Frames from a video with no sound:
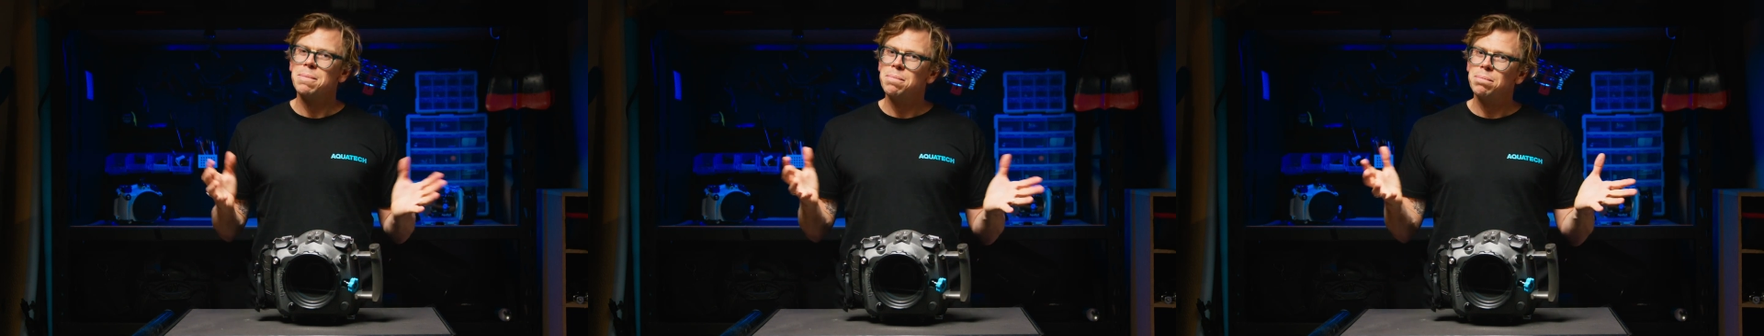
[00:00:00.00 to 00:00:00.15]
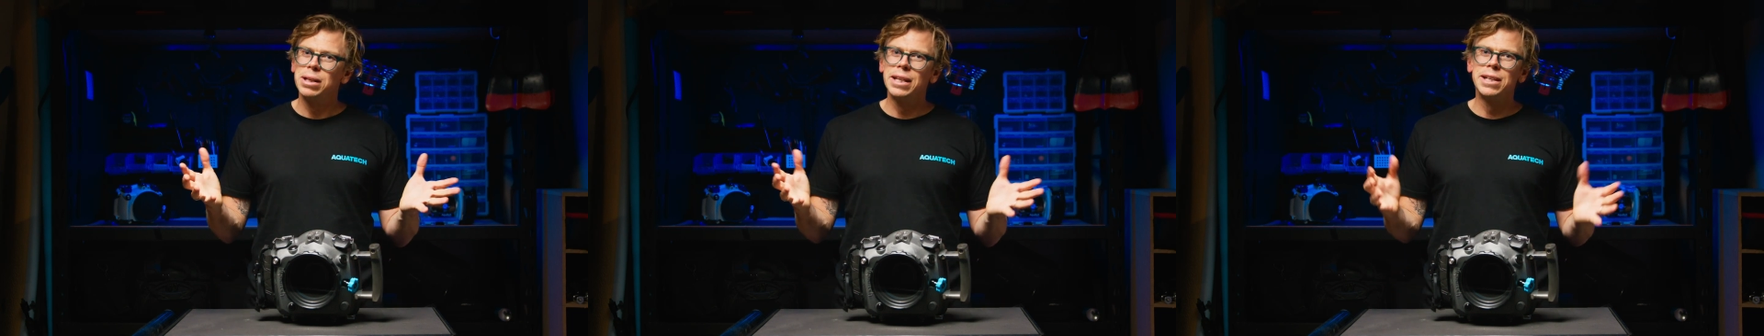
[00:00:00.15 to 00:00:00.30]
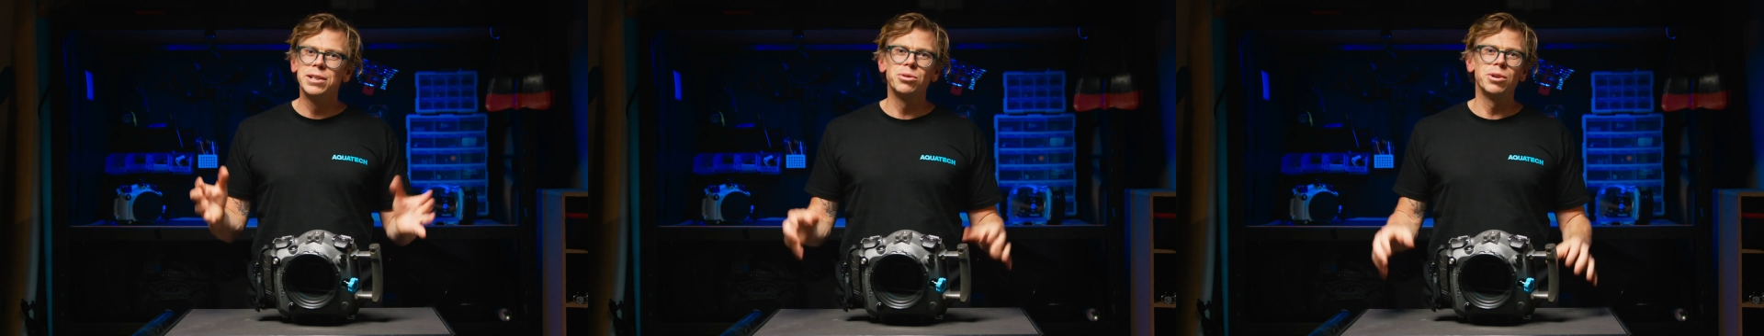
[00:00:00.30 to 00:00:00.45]

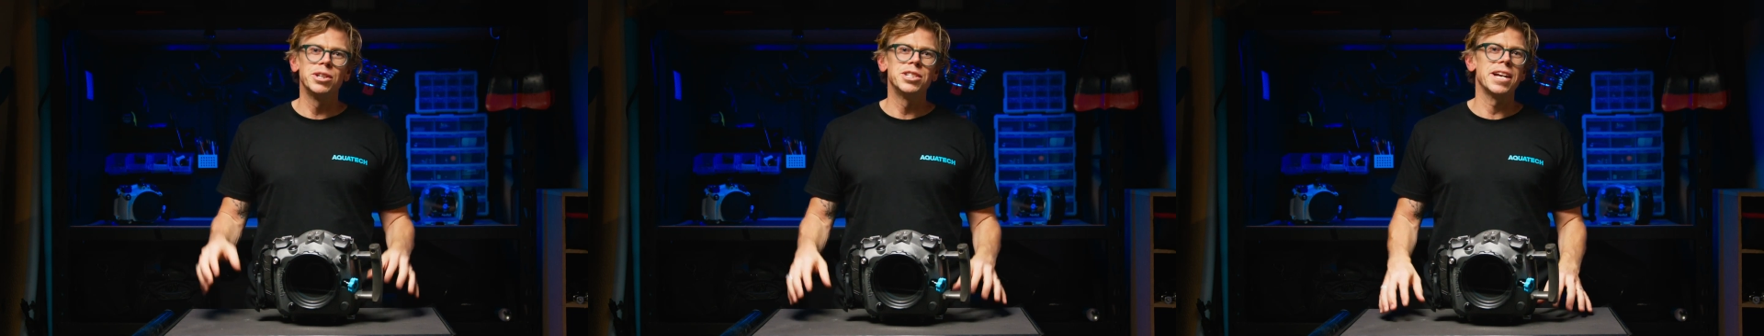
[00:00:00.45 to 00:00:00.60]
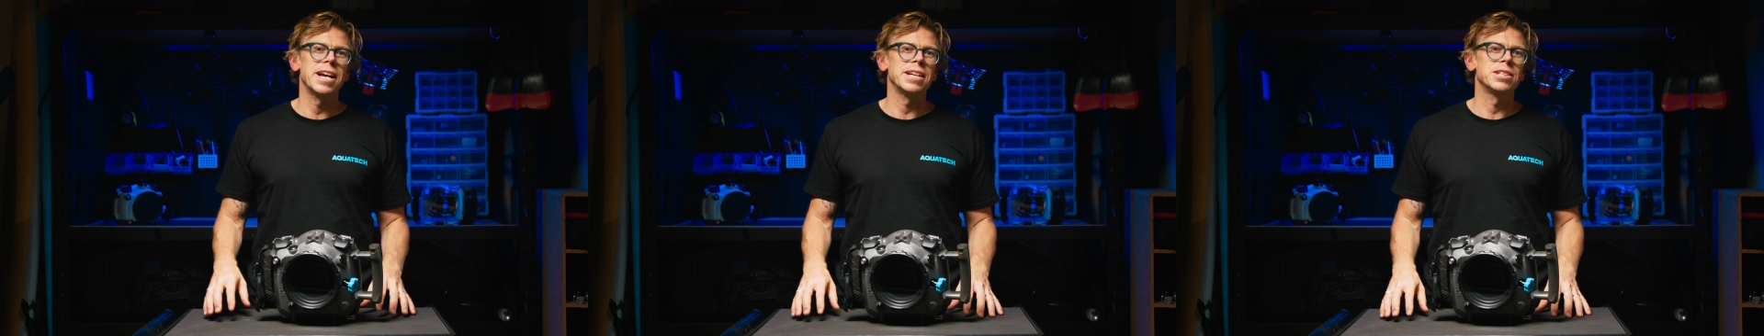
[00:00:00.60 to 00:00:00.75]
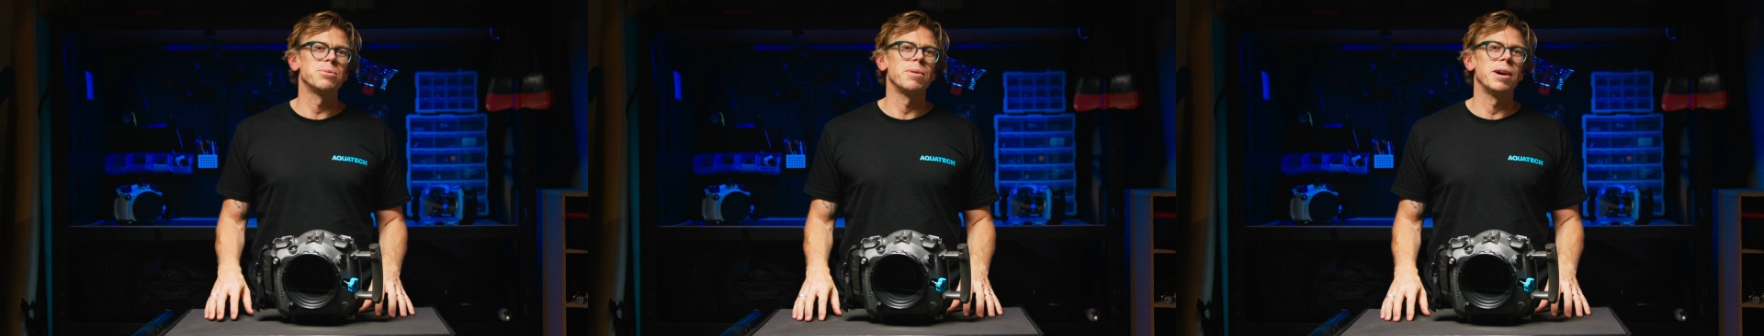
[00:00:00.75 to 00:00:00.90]
please reach
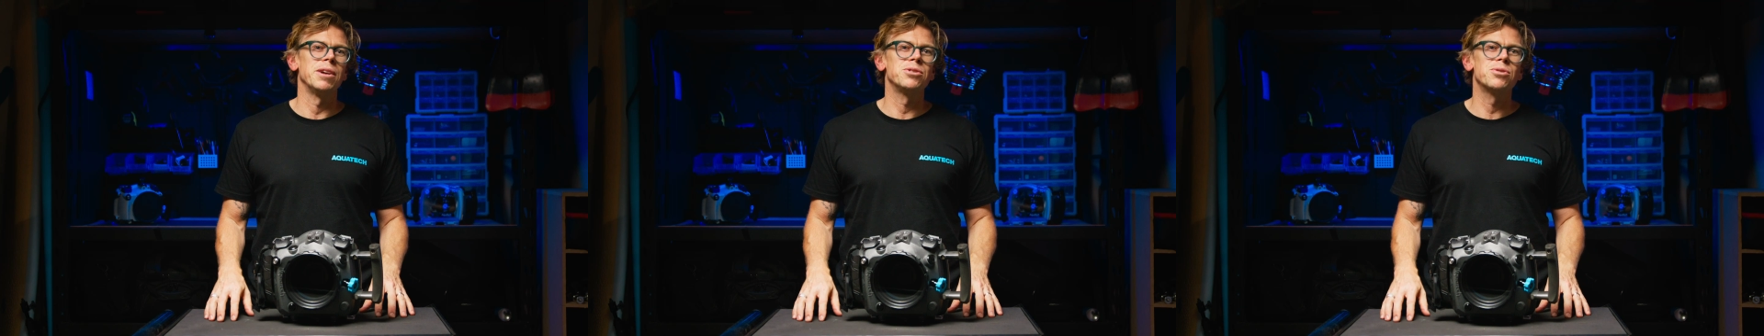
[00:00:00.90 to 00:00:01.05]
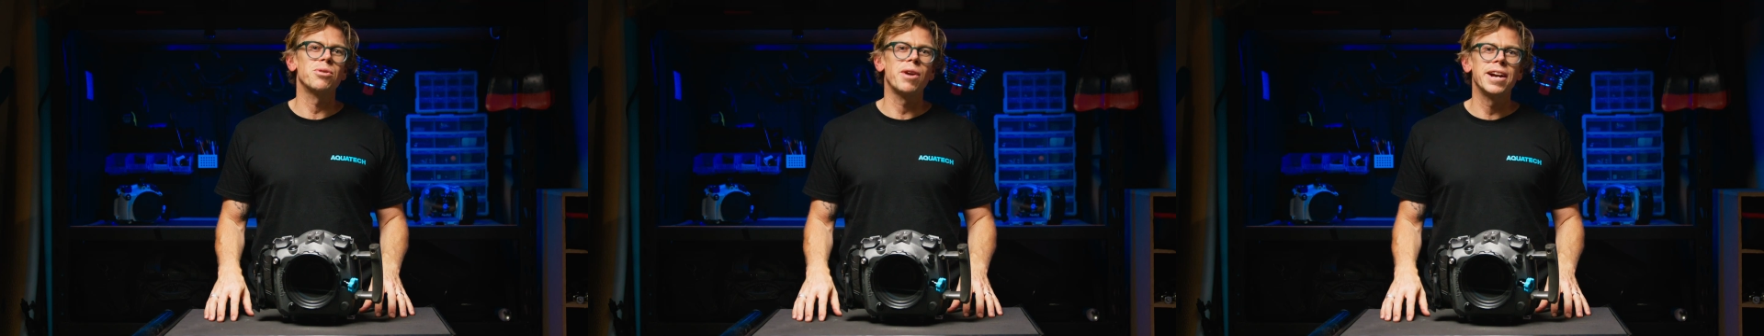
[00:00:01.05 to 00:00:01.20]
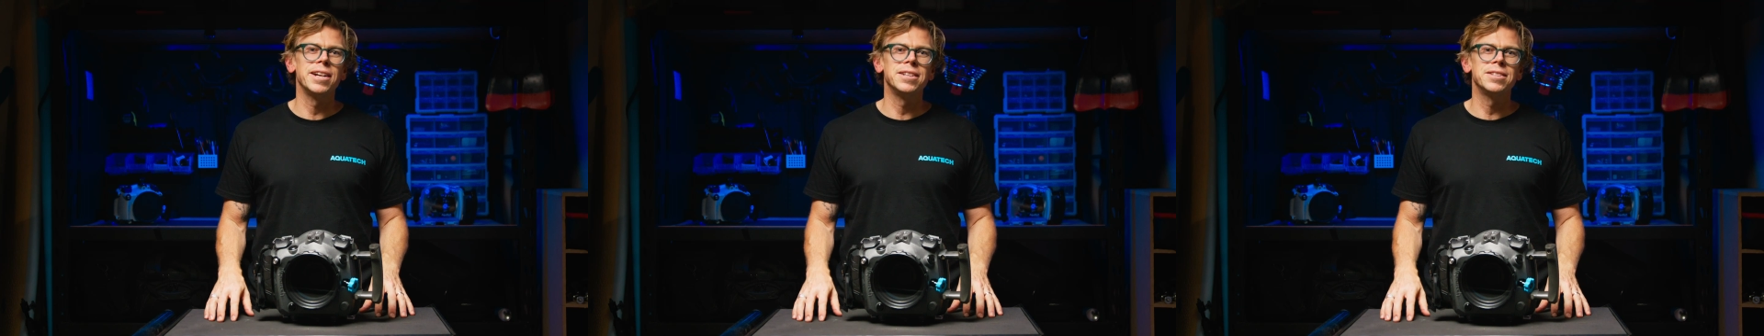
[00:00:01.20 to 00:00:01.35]
out to our
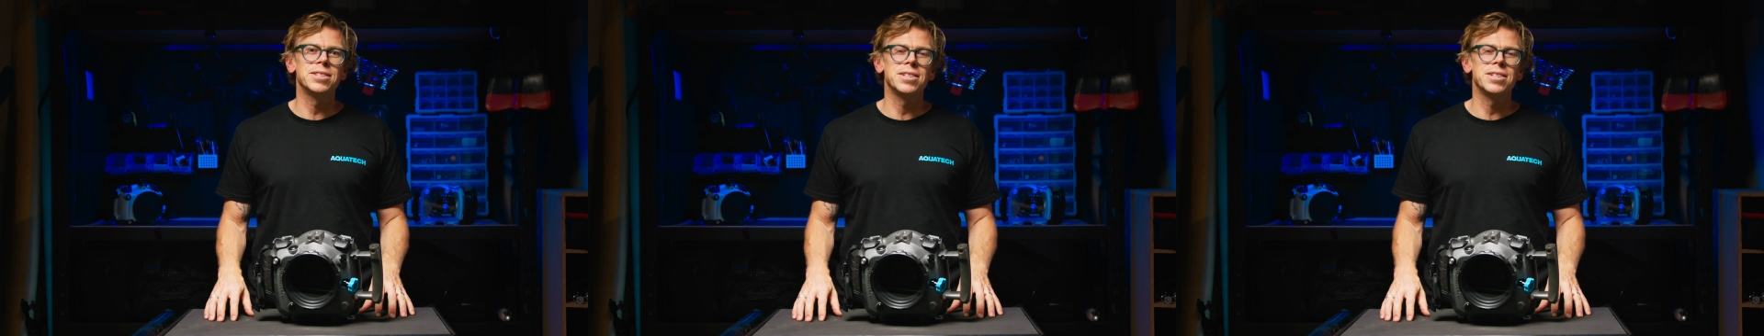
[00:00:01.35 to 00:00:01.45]
trained